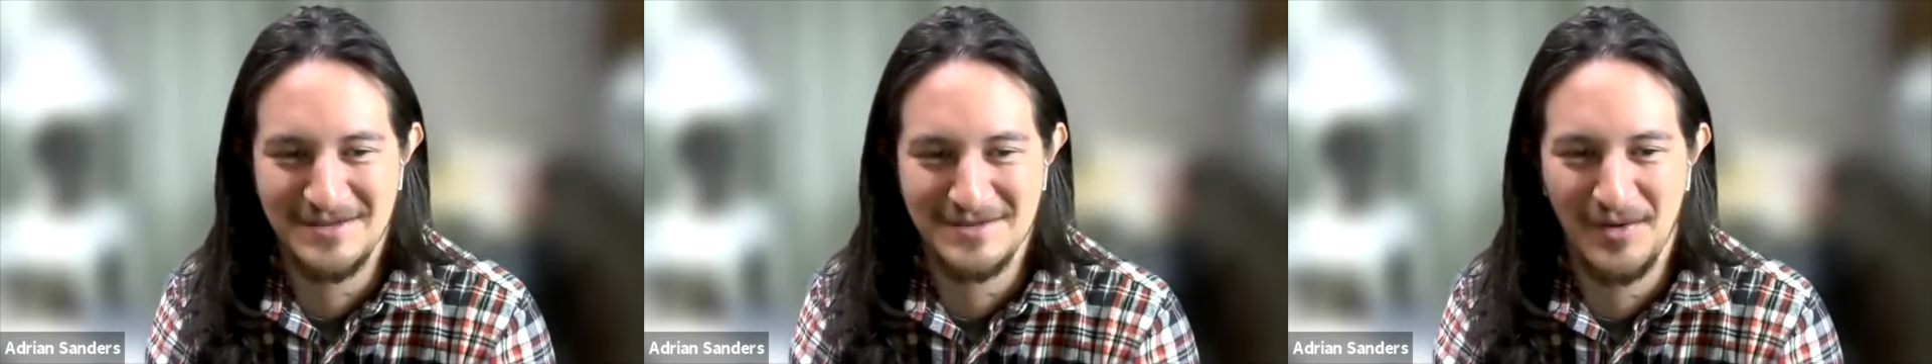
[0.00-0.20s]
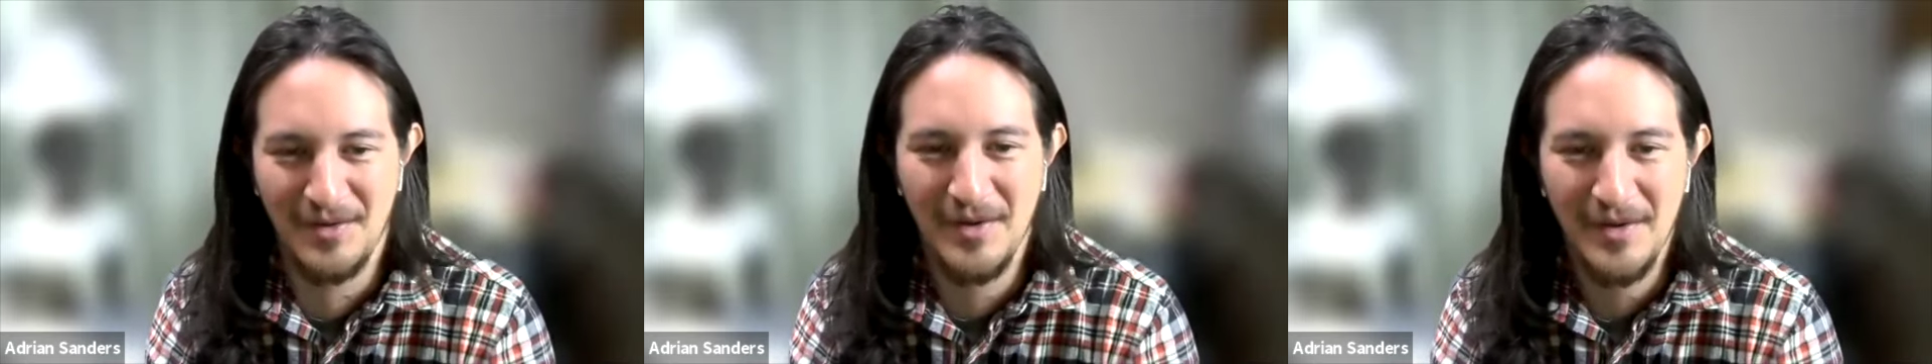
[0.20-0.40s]

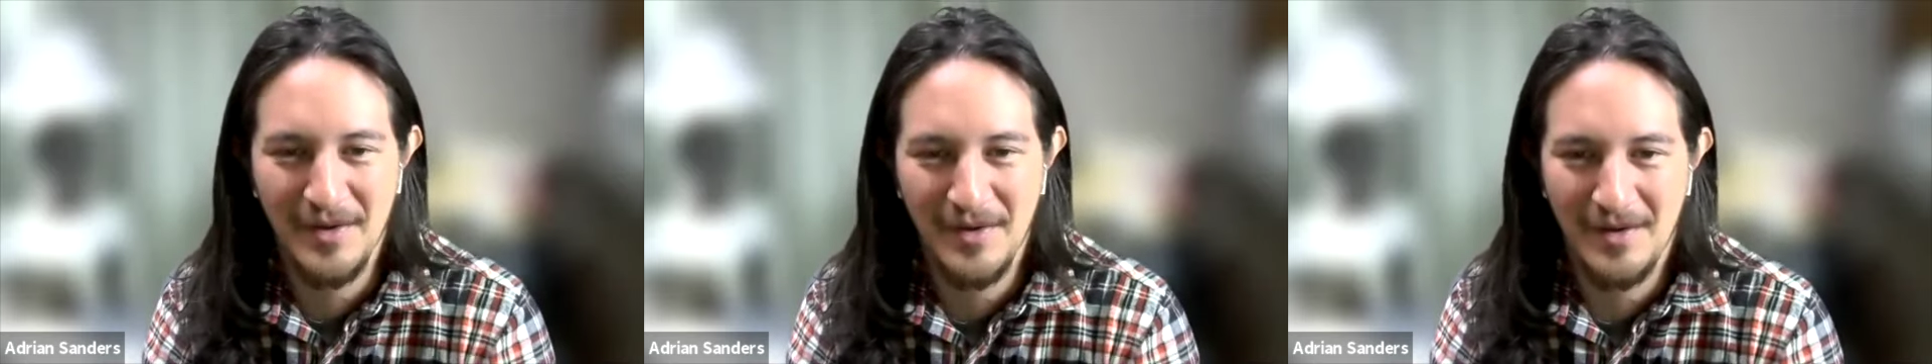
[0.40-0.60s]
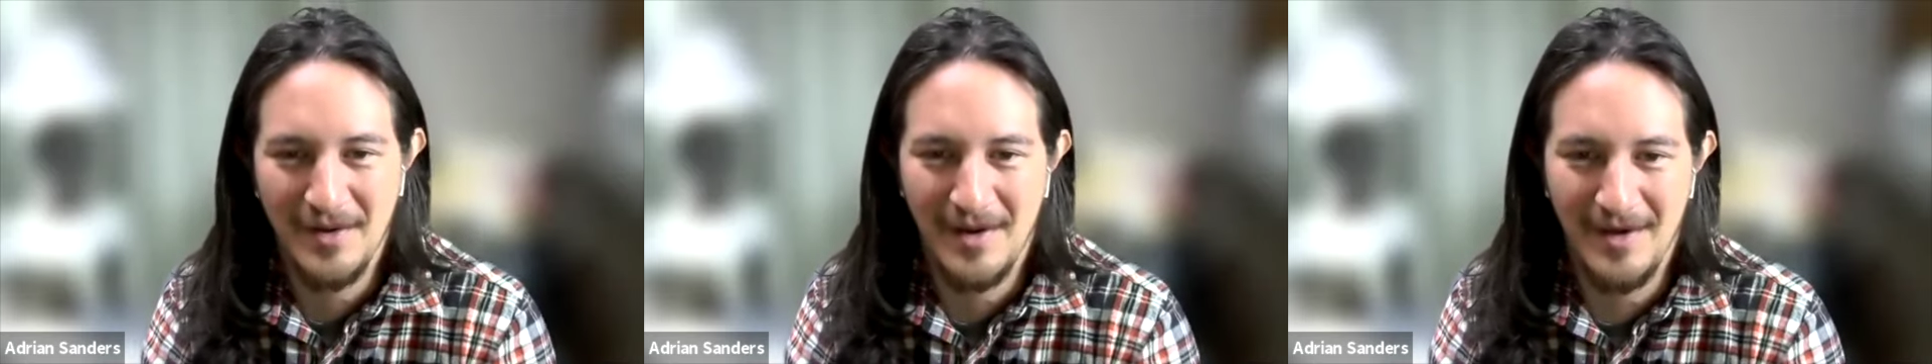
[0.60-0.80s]
So
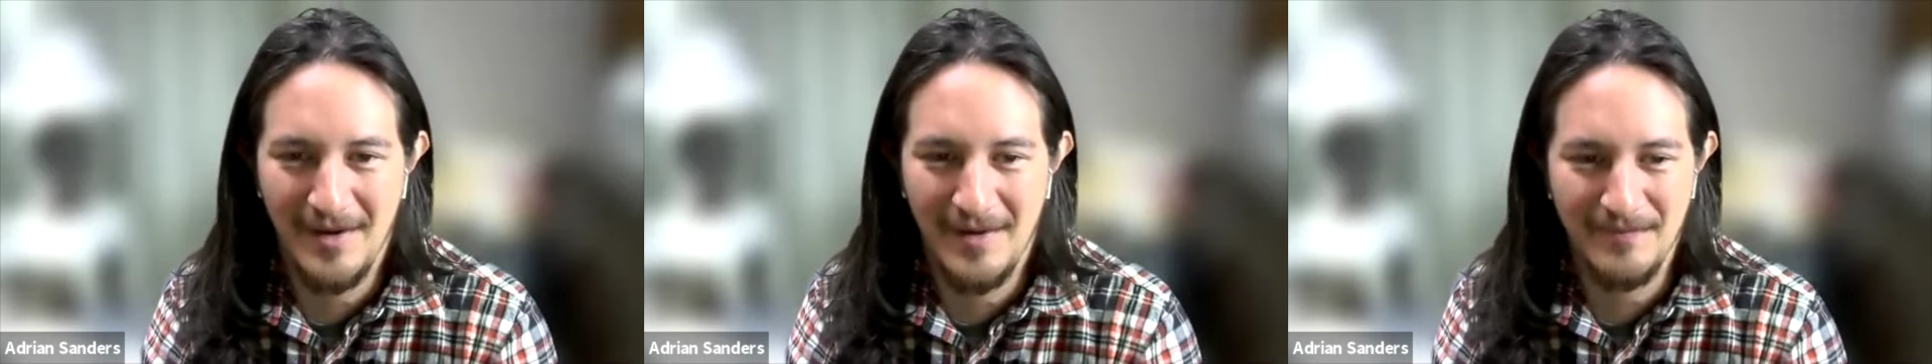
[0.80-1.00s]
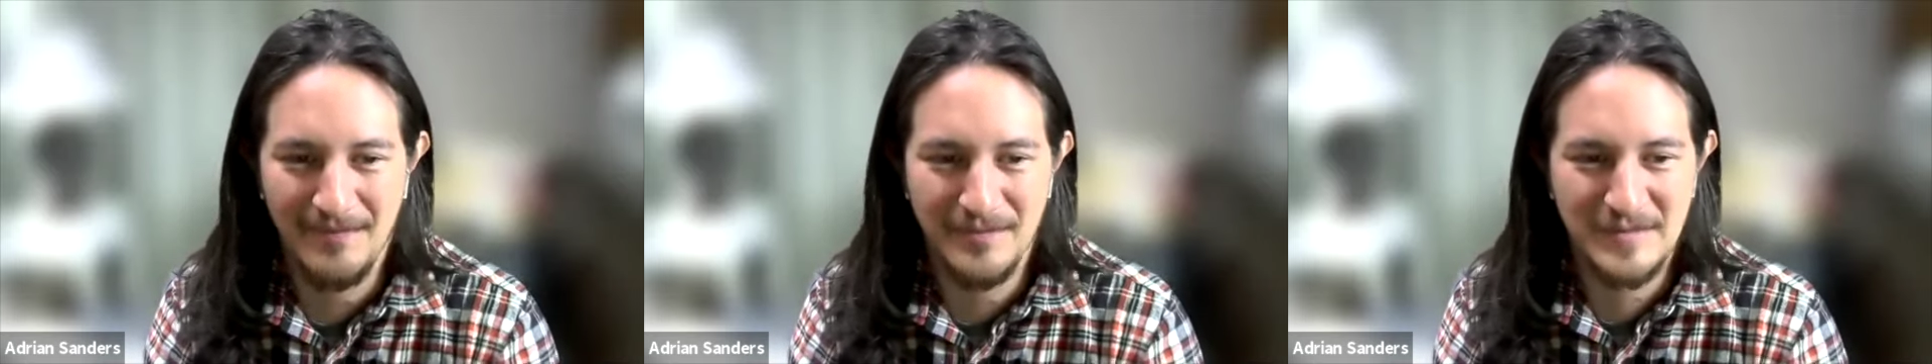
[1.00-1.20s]

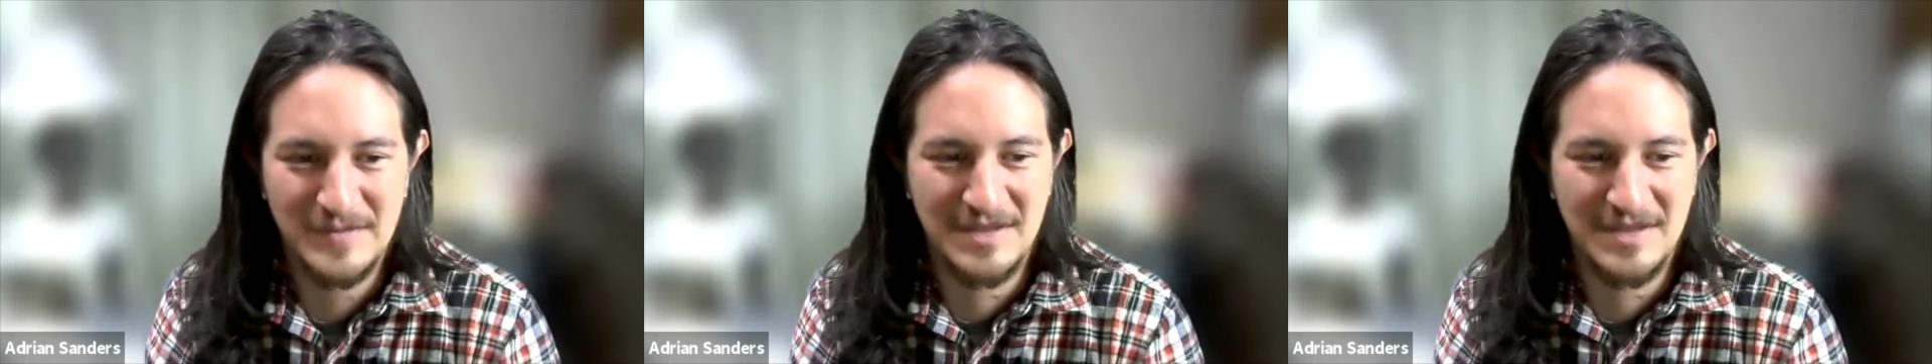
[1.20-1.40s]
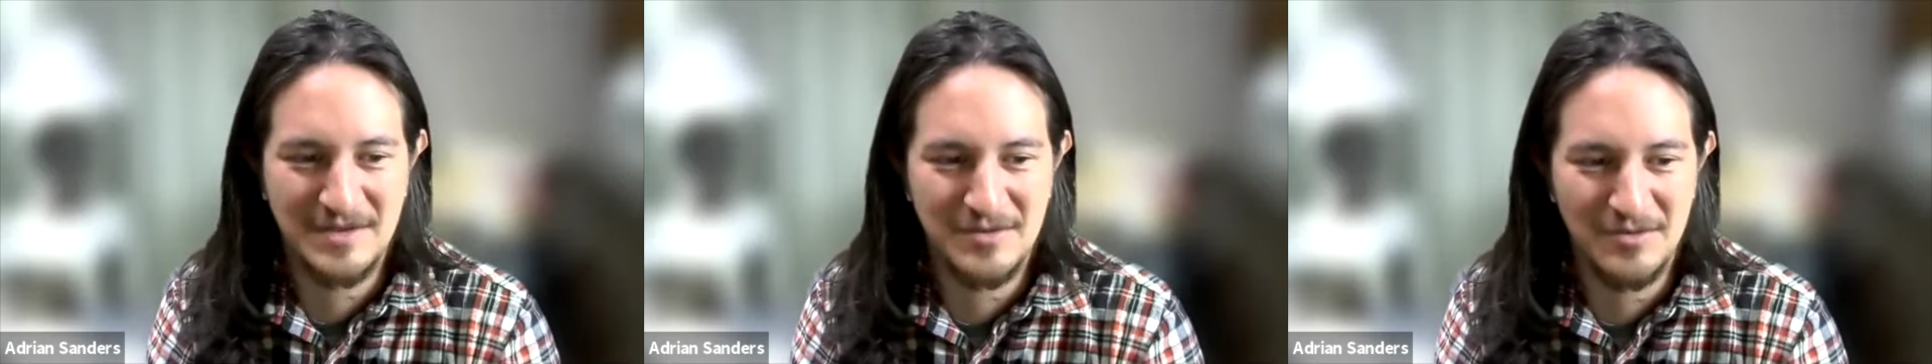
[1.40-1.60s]

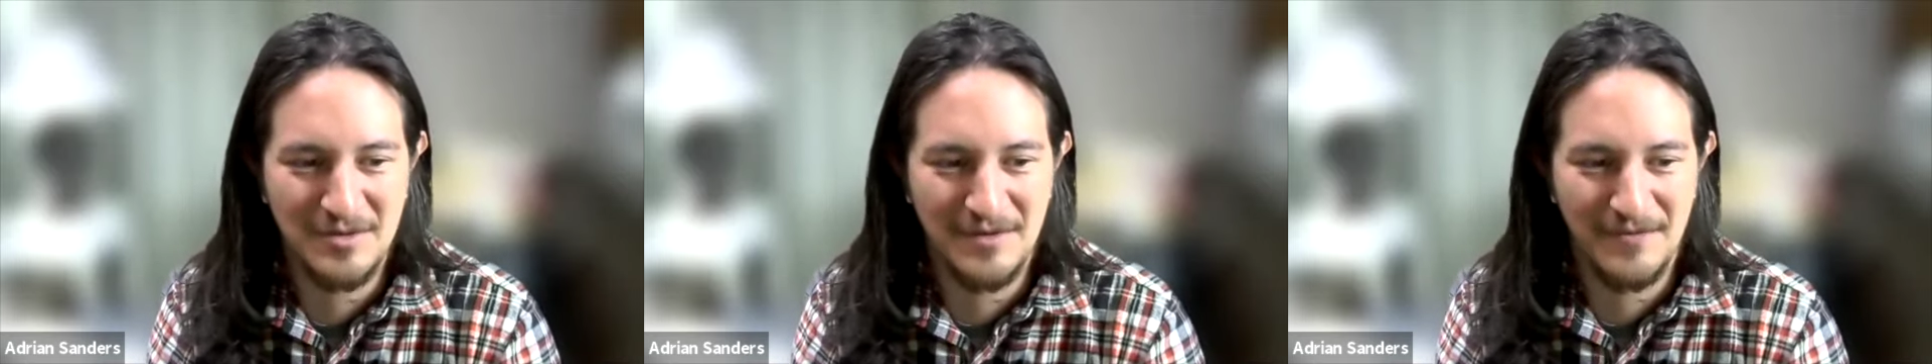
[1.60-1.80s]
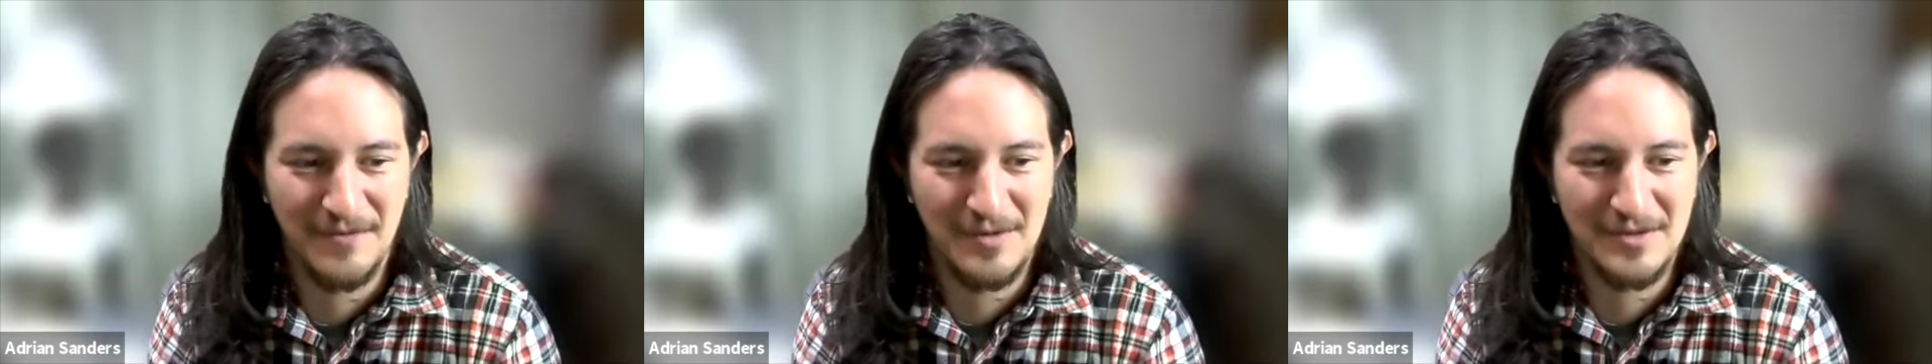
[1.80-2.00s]
stay
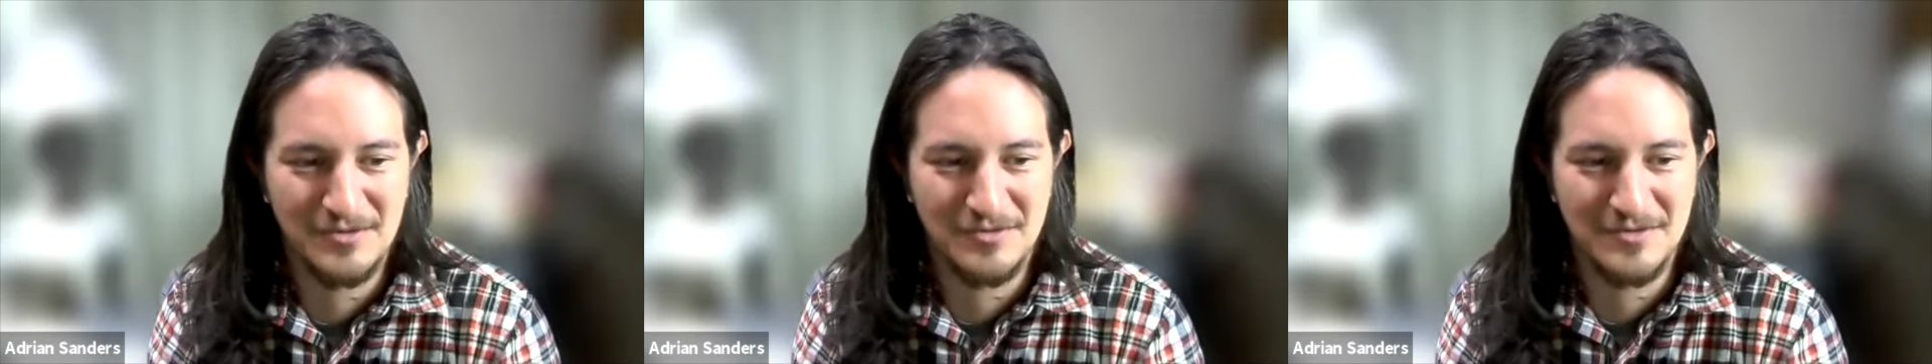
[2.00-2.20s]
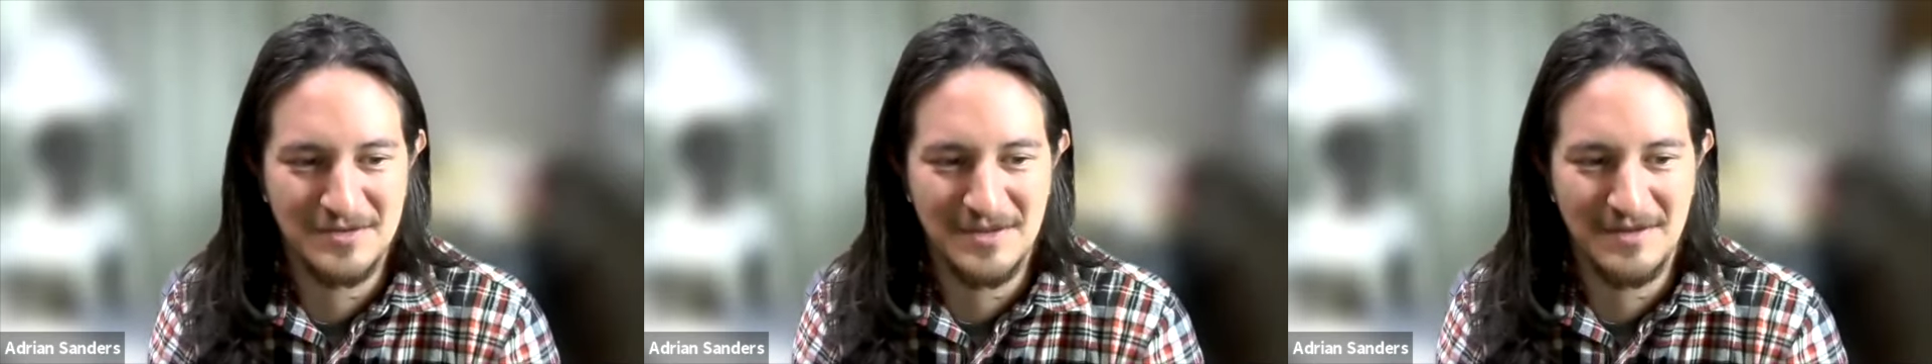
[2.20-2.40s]
tuned if you're
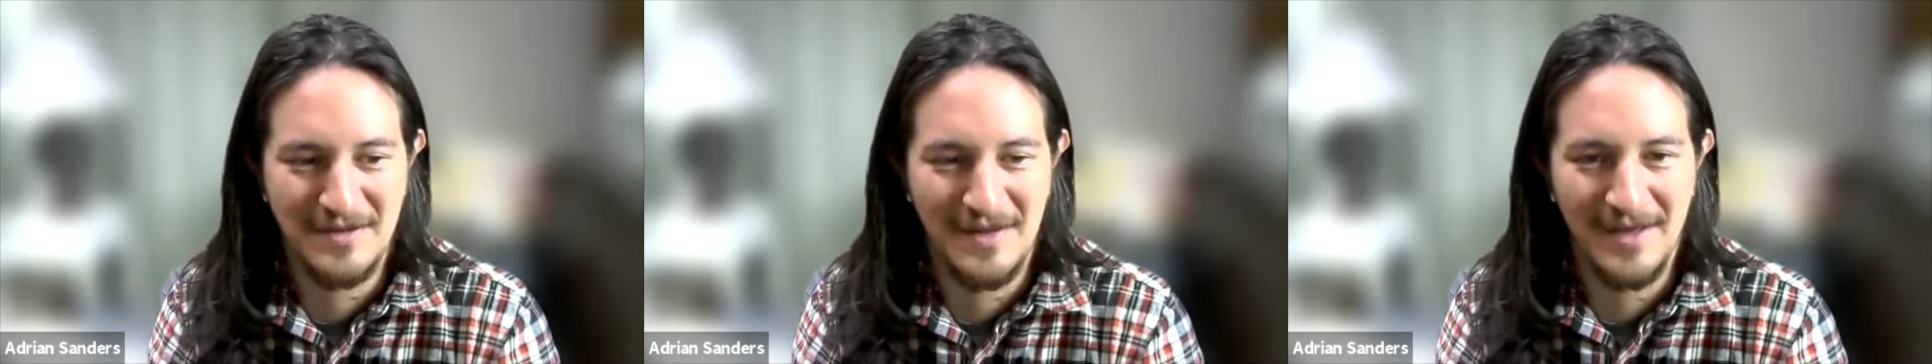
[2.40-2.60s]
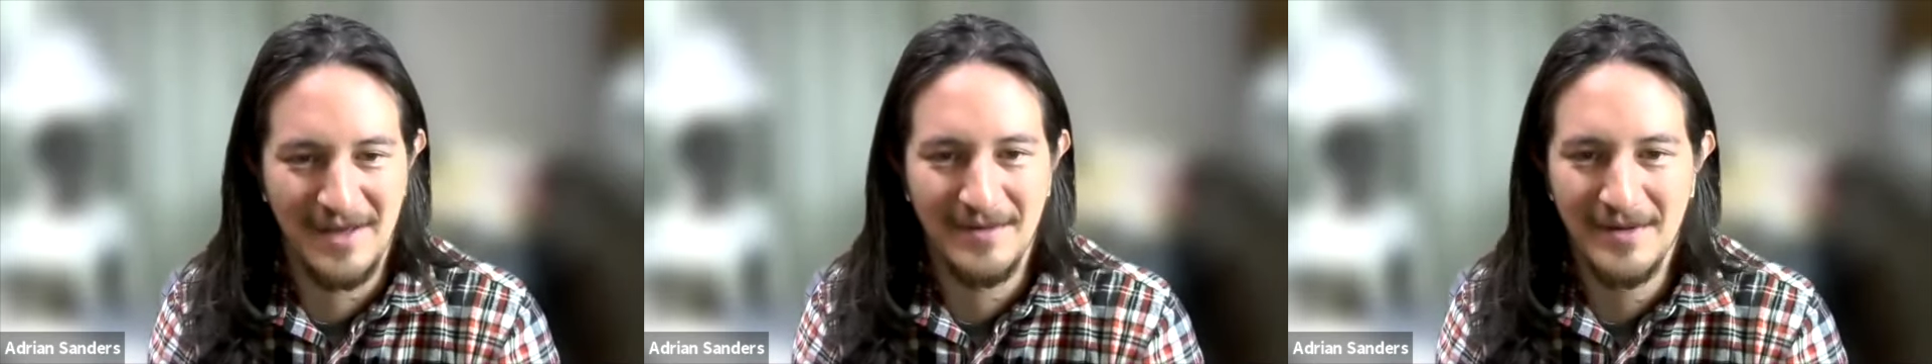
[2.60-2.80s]
interested in
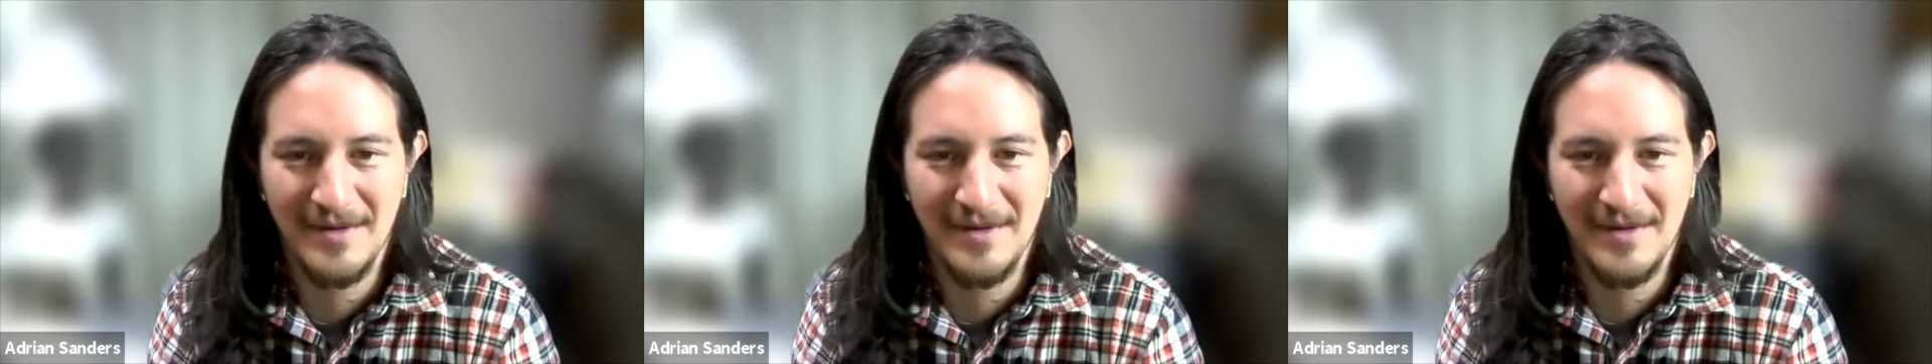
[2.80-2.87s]
that.